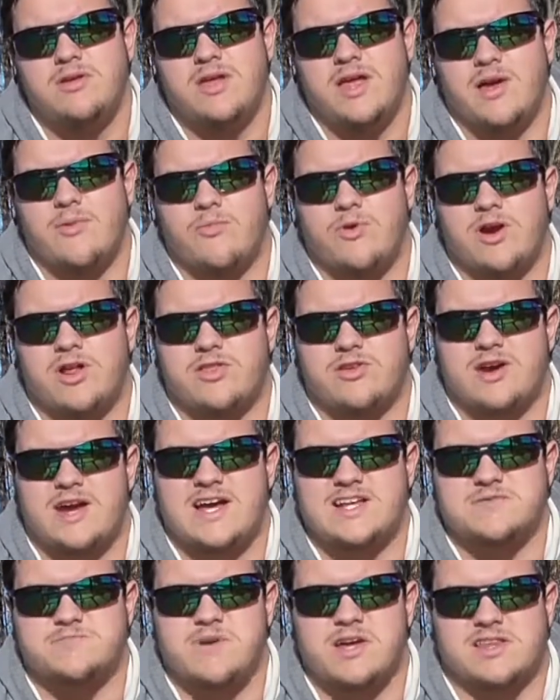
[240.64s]
And one other
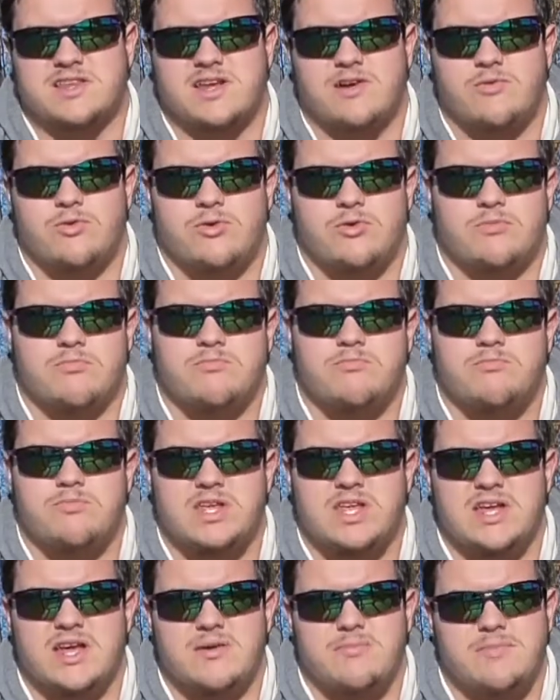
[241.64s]
aspect that will
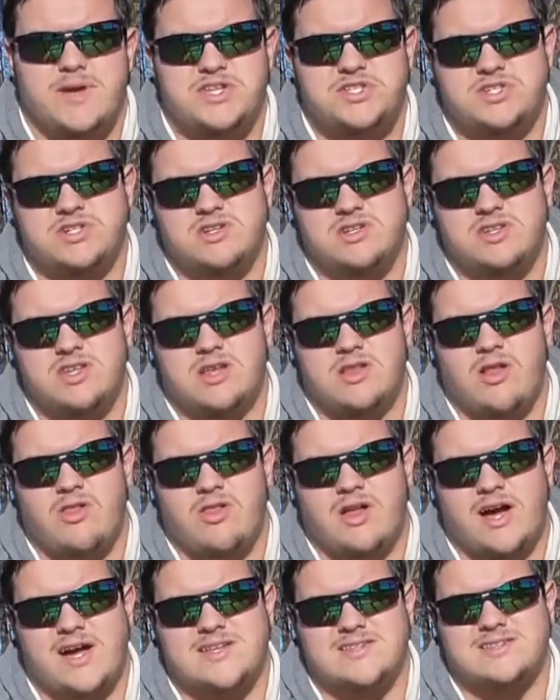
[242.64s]
be mentioned in the other
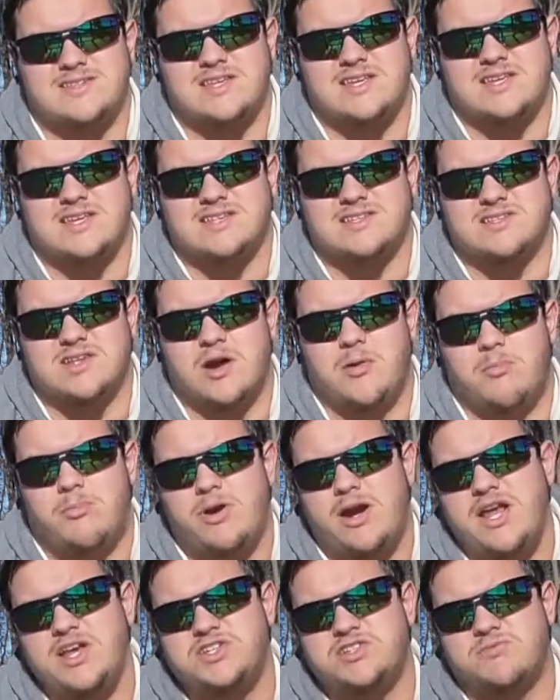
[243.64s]
lines is
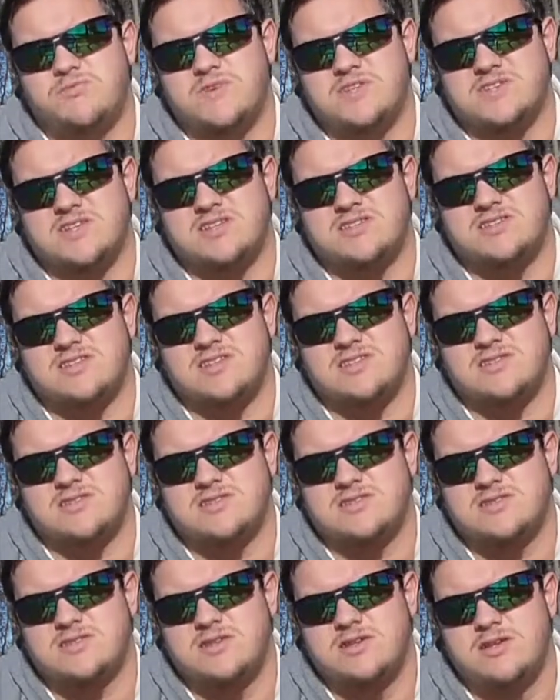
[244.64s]
abrasion
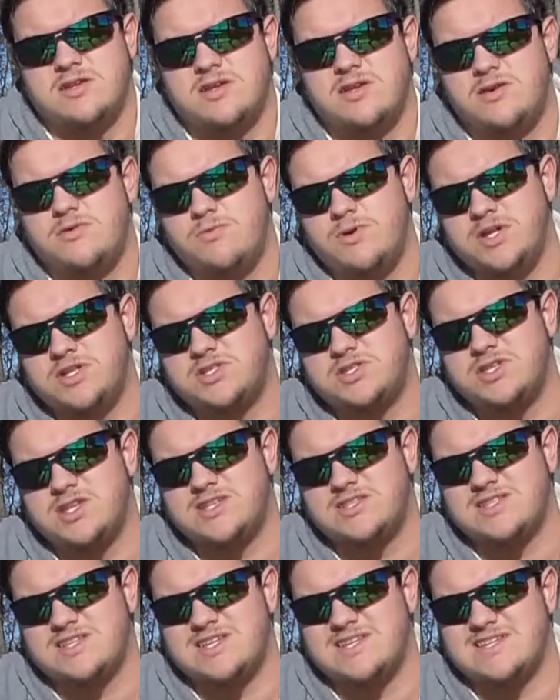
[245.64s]
resistance, which
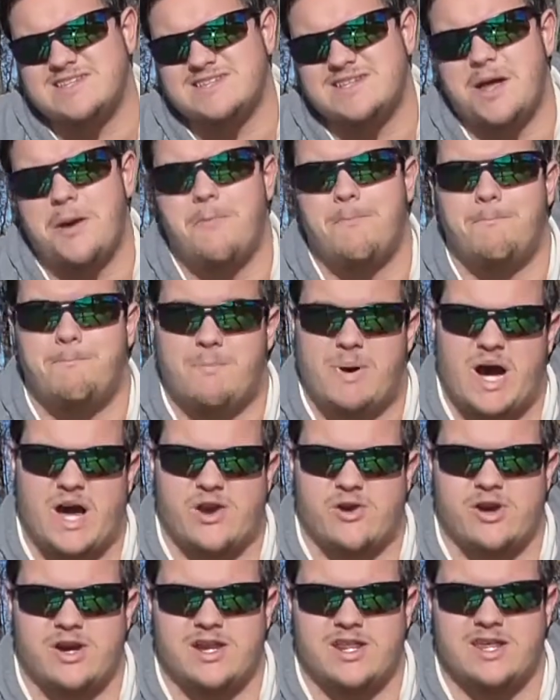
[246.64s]
this is
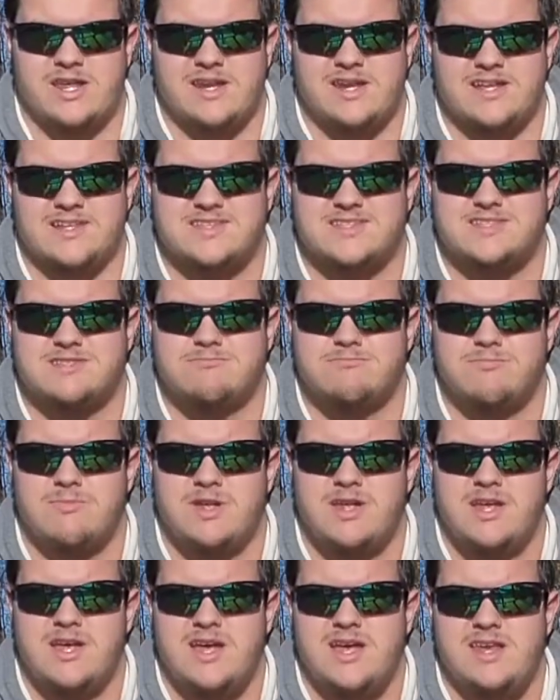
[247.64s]
moderate in. It's
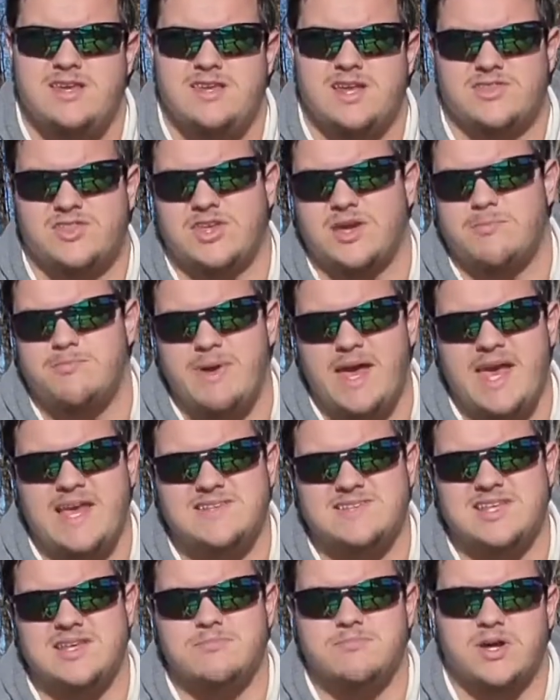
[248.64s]
nothing
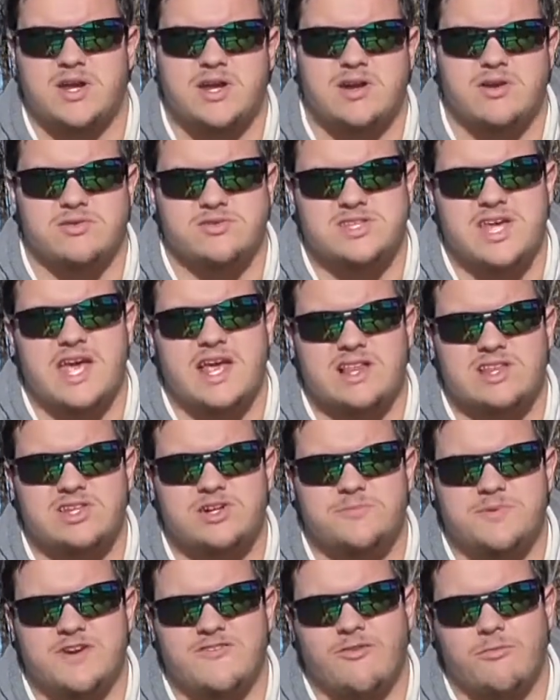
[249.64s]
amazing, but it'll take a little
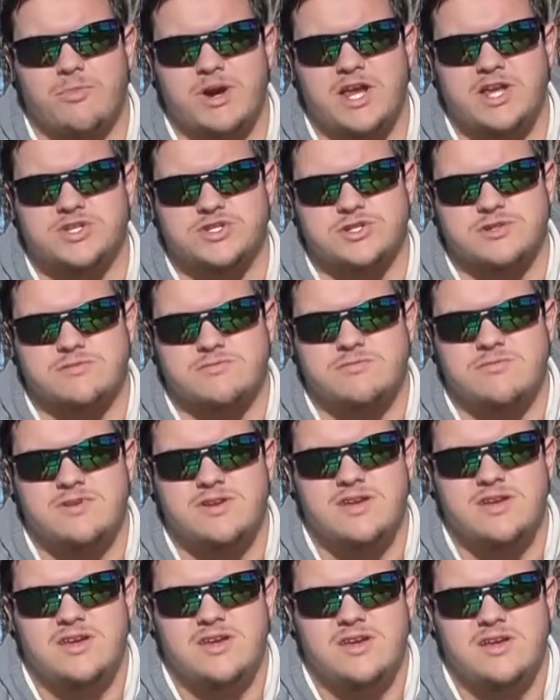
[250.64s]
bit of abrasion.
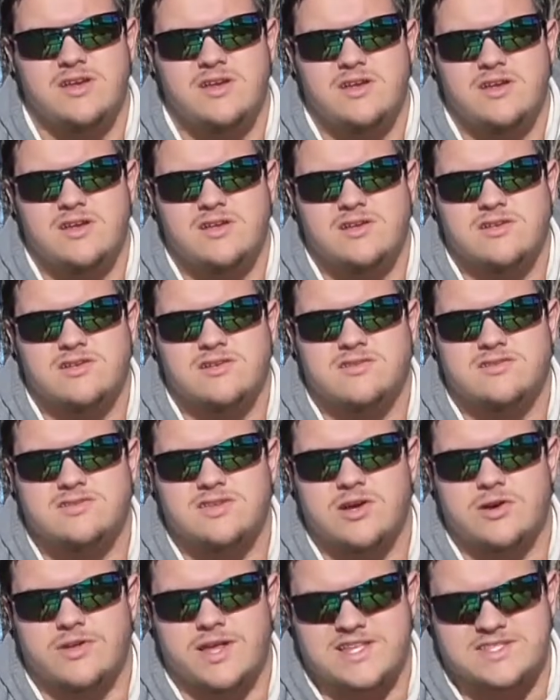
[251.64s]

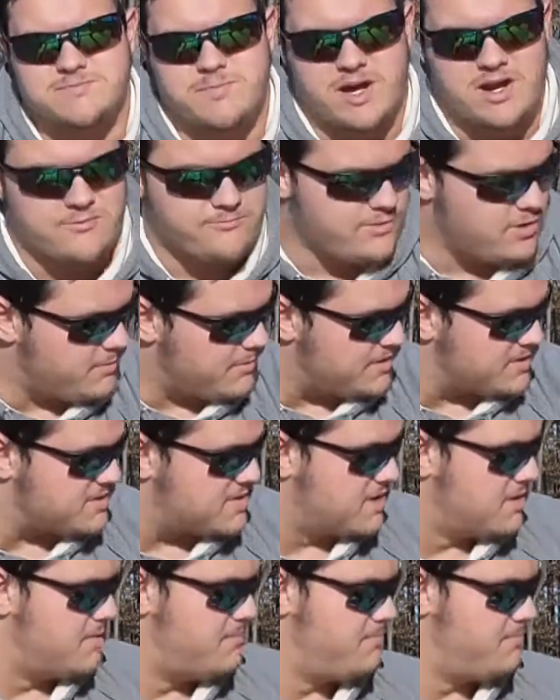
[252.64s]
So that's monofilament.